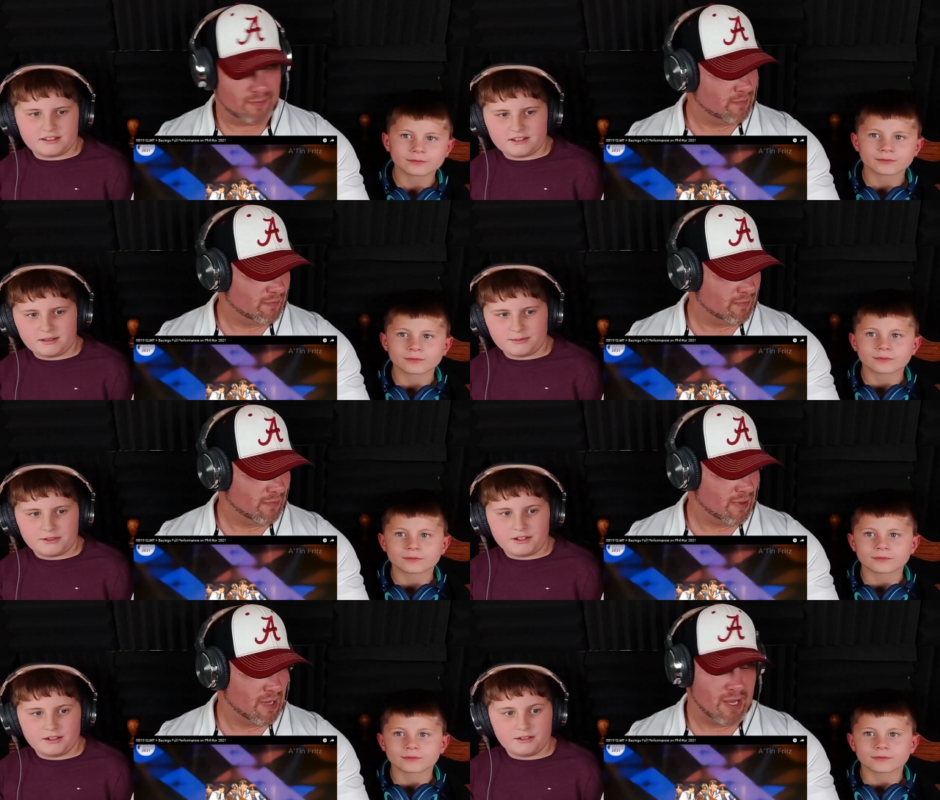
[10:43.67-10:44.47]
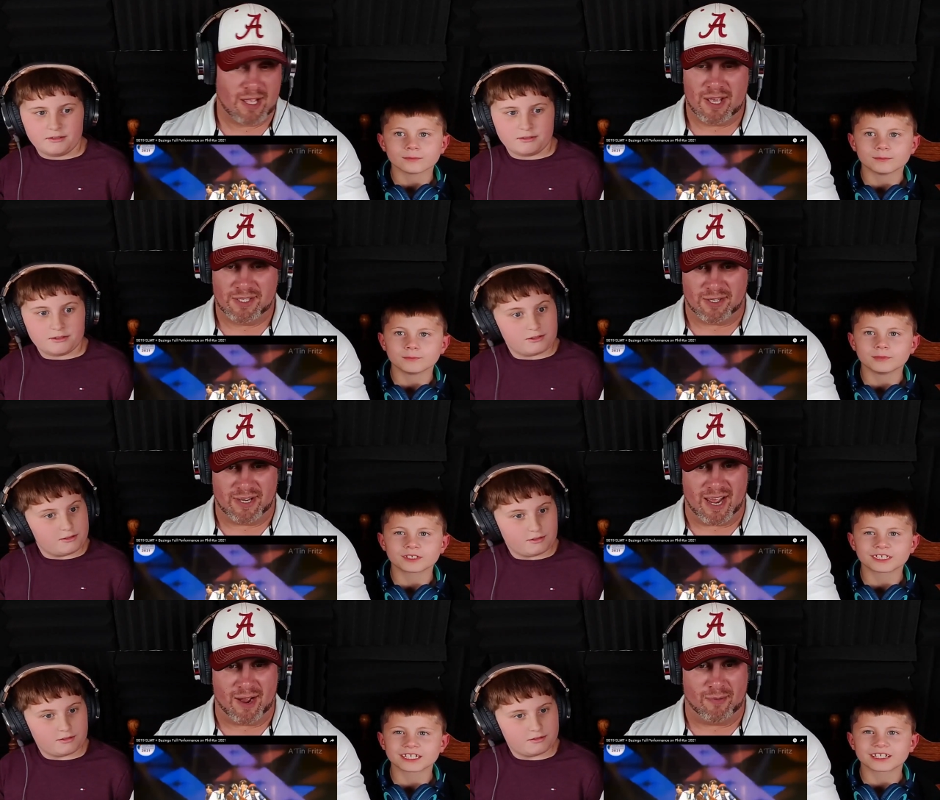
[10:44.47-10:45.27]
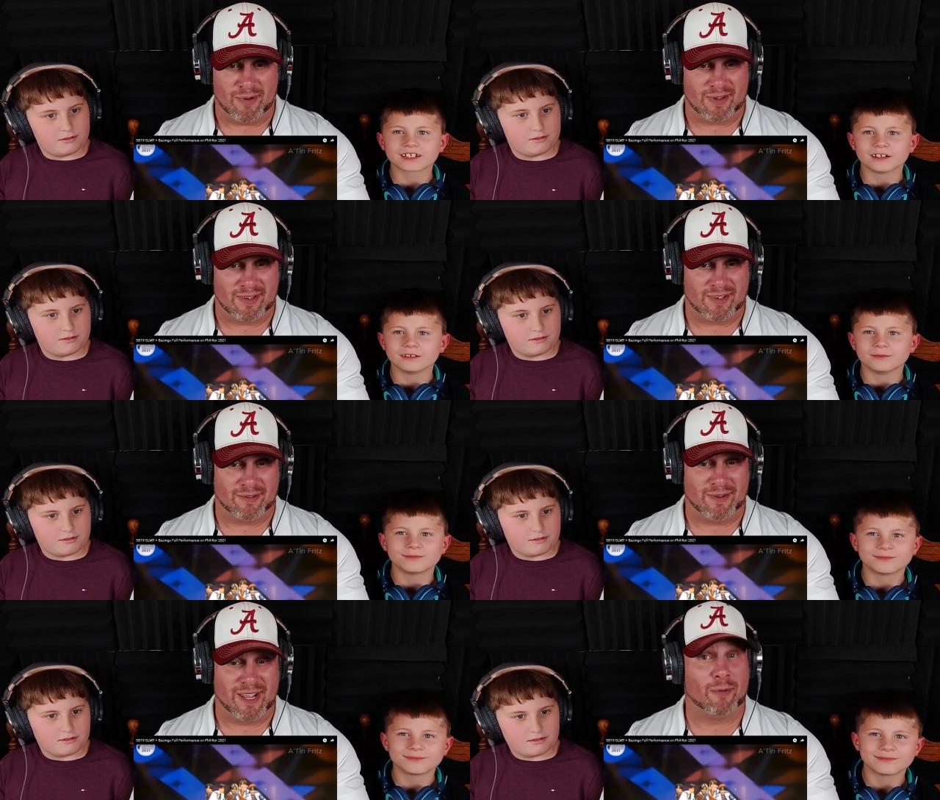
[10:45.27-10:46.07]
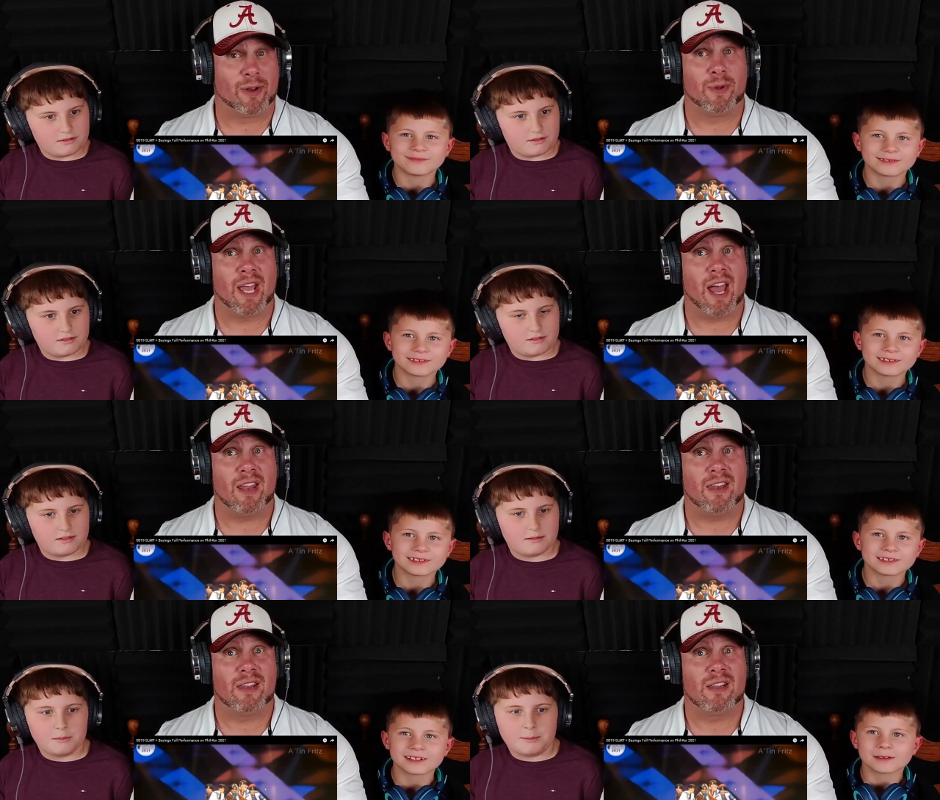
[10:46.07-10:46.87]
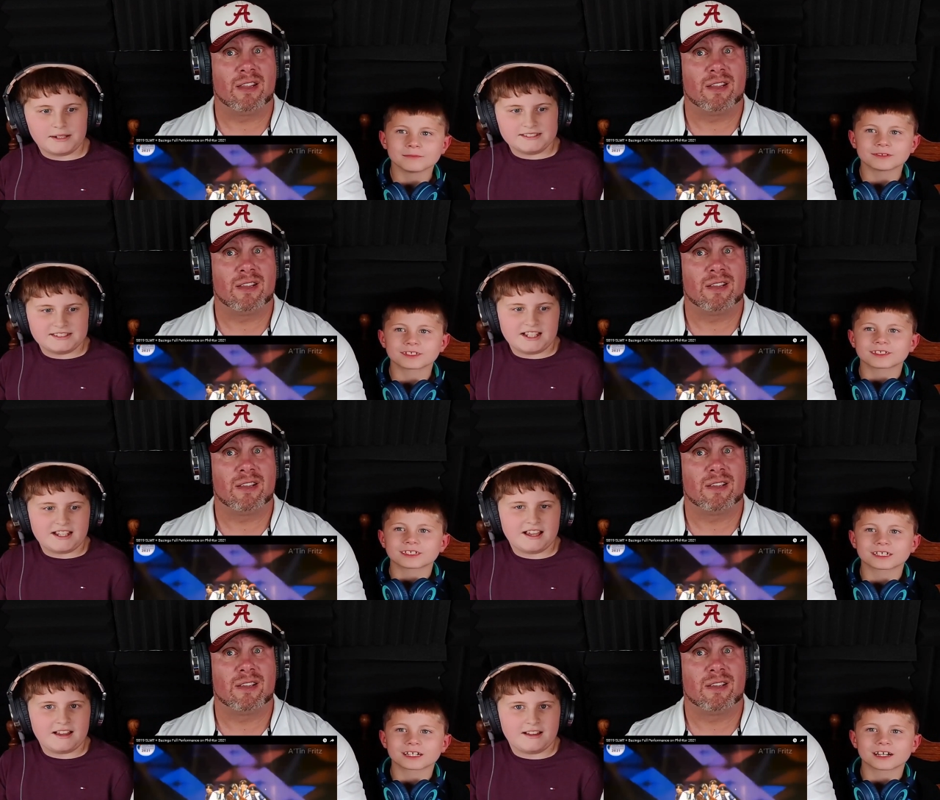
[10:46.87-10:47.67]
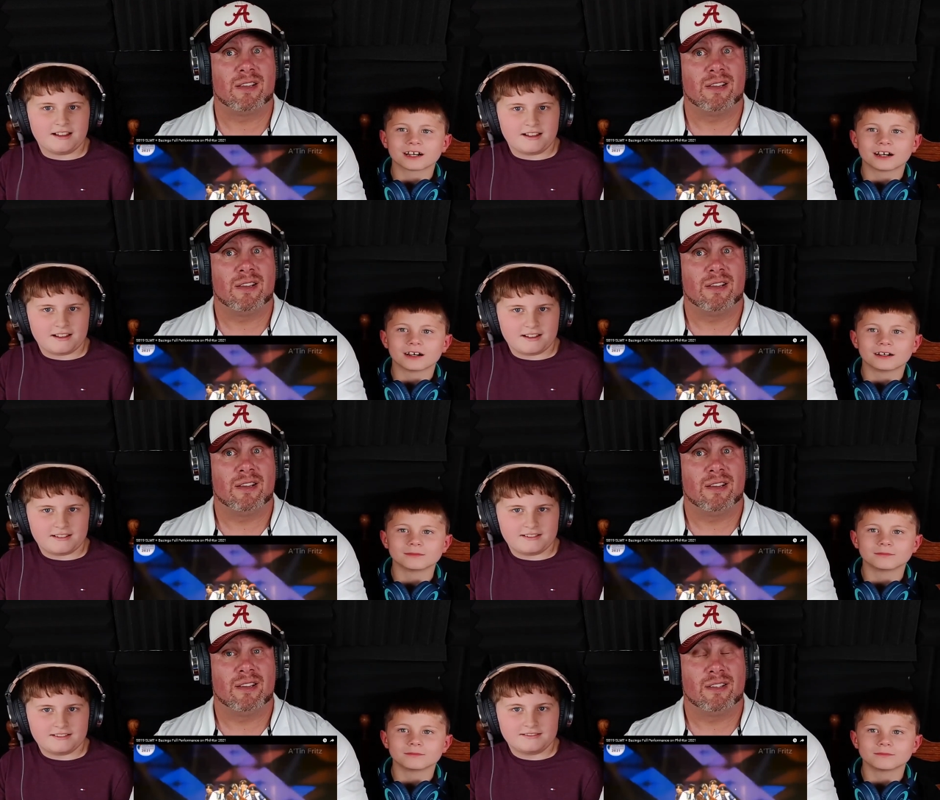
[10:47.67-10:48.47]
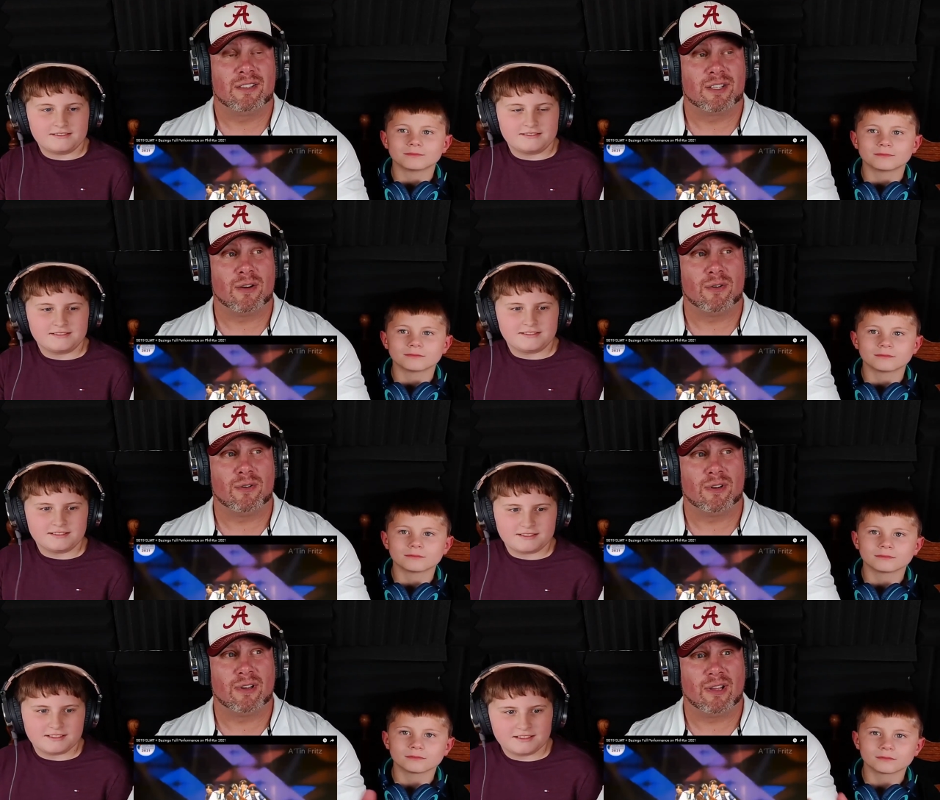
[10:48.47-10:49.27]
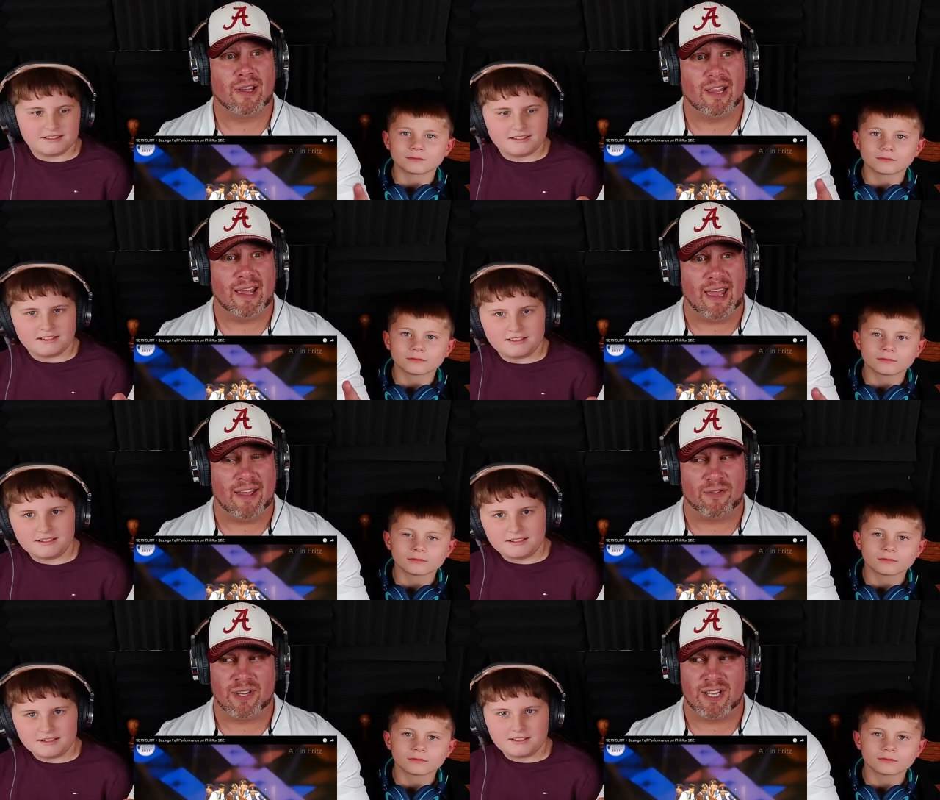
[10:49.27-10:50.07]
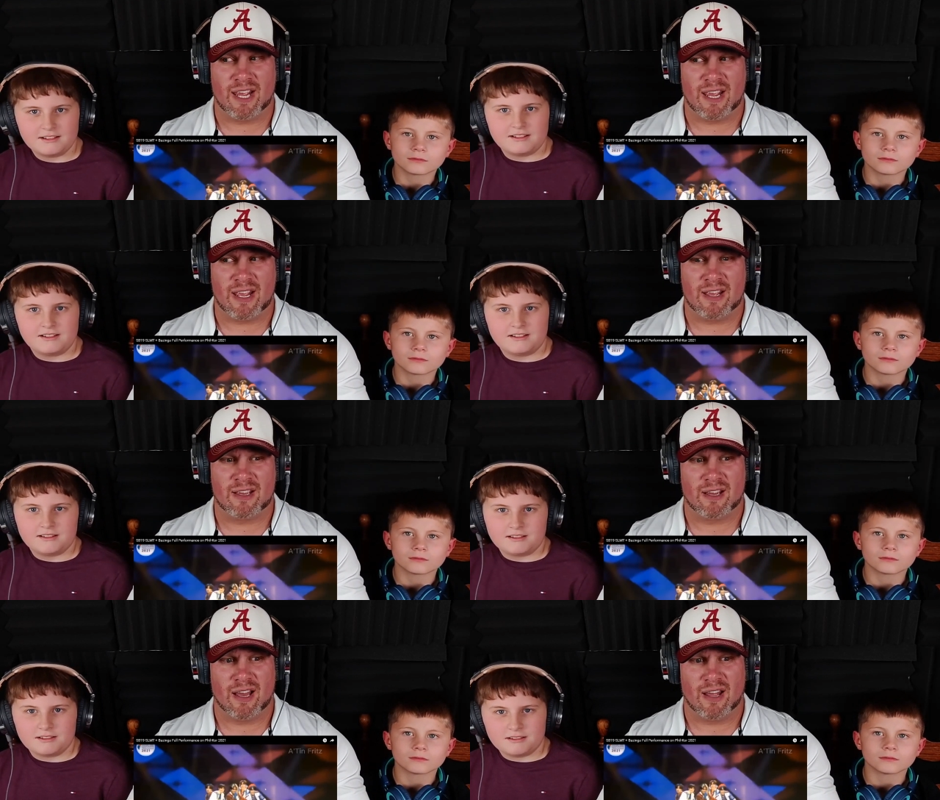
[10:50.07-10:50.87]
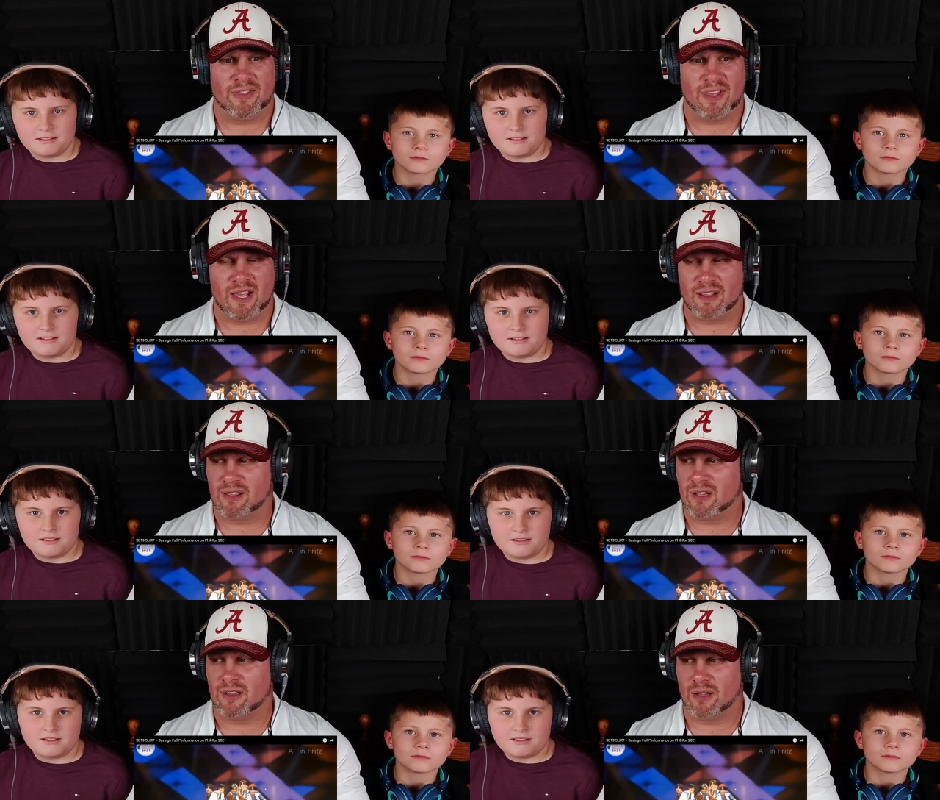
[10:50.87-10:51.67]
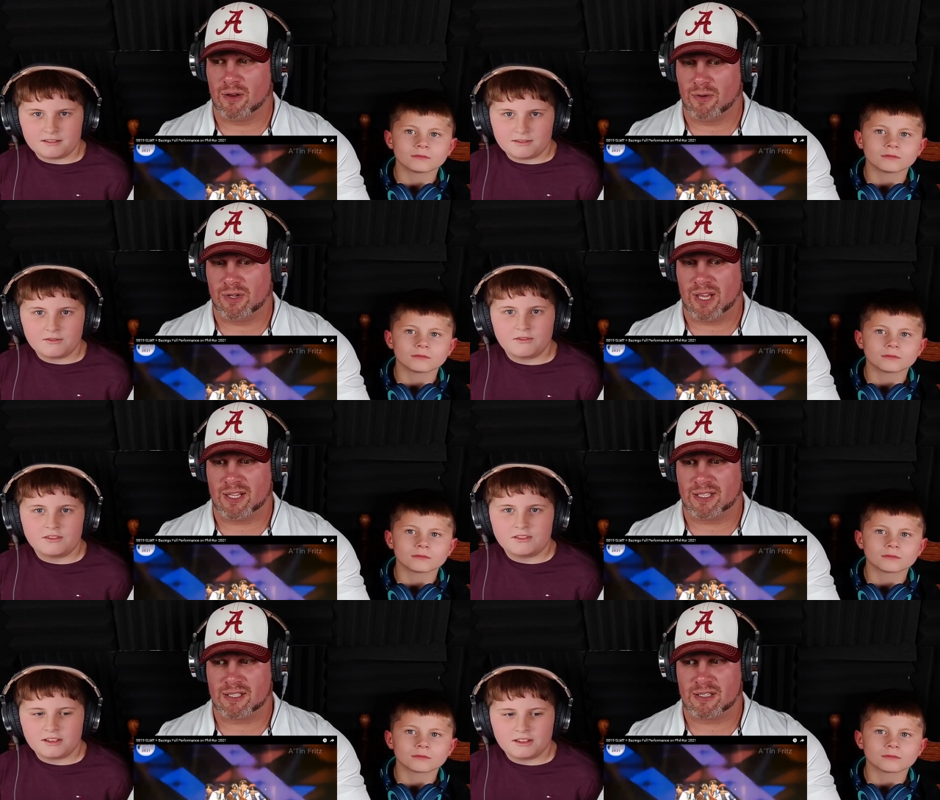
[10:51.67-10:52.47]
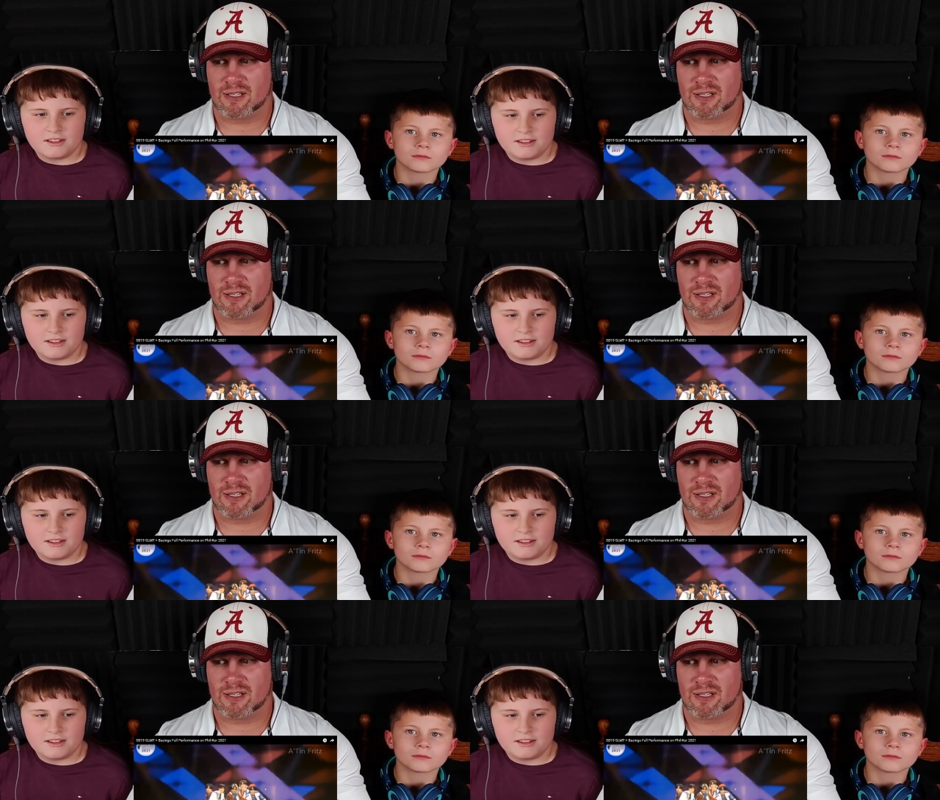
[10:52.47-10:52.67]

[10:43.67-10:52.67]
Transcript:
Speaker 1: something else.
Speaker 2: So now we get, what do we got?
Speaker 1: Bazinga.
Speaker 2: So every day, I think the load gets